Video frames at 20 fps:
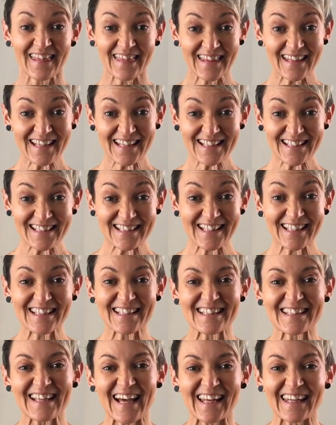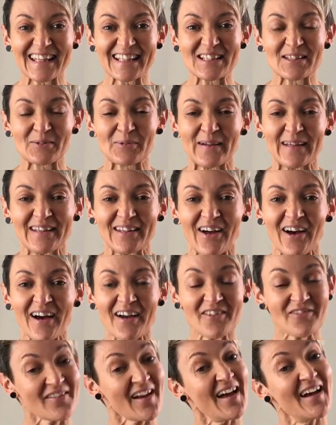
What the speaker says: This is Sally's Sweet Life,